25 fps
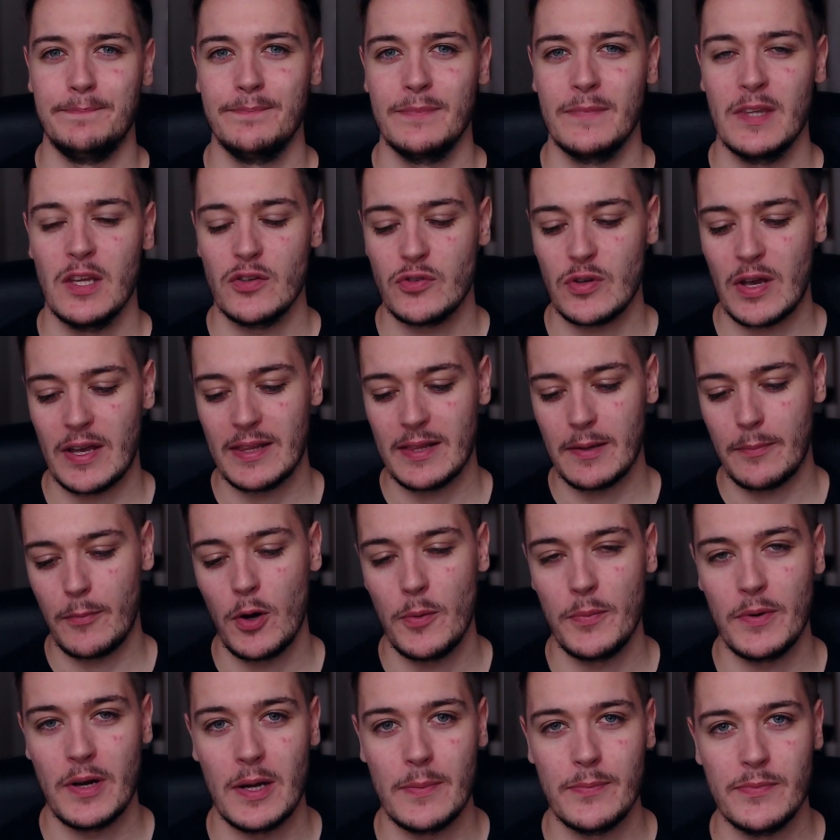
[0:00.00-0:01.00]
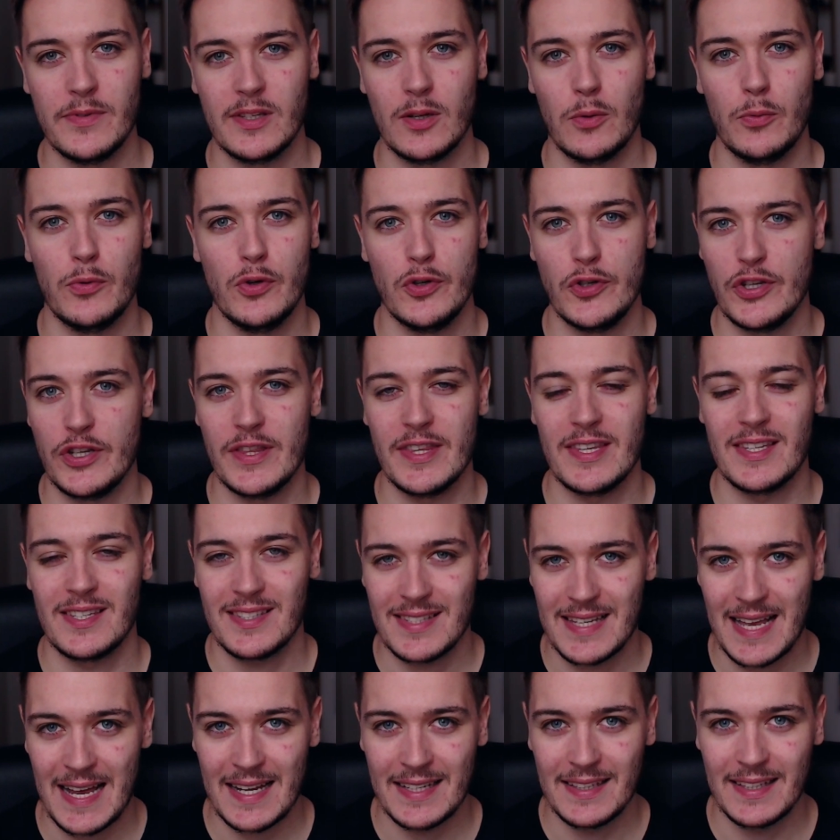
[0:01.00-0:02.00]
So at the moment I'm still using the
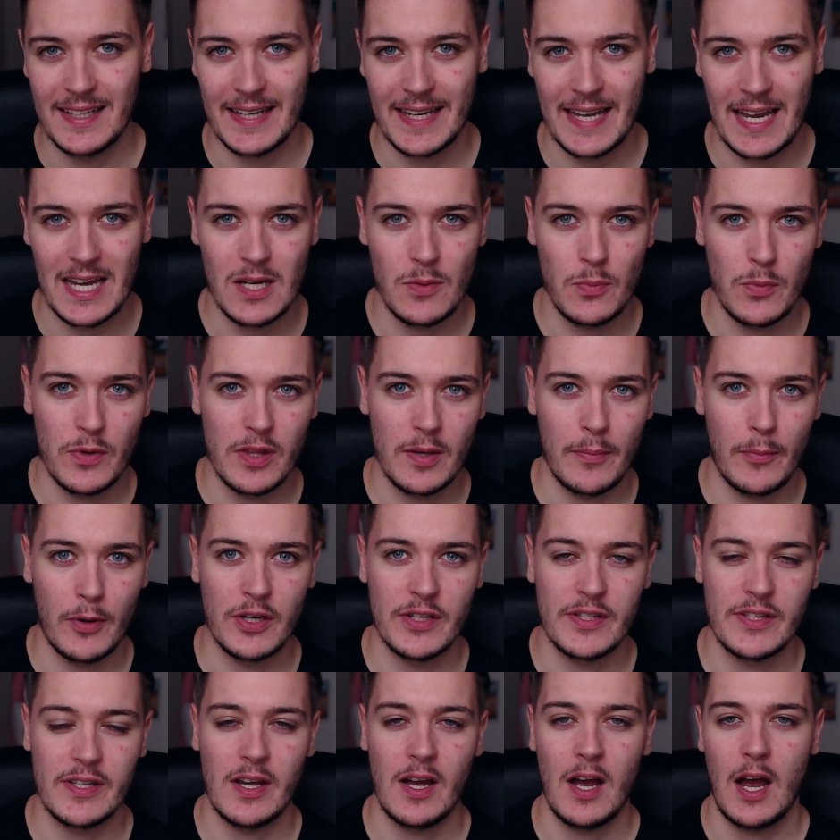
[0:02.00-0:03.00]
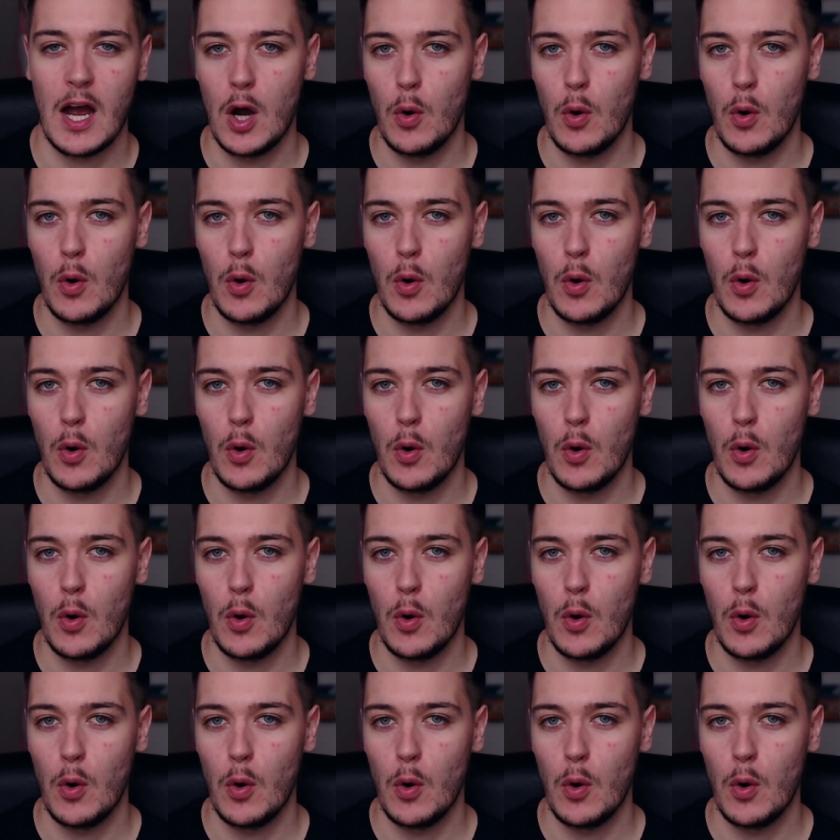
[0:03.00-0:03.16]
stand that came with the monitor. I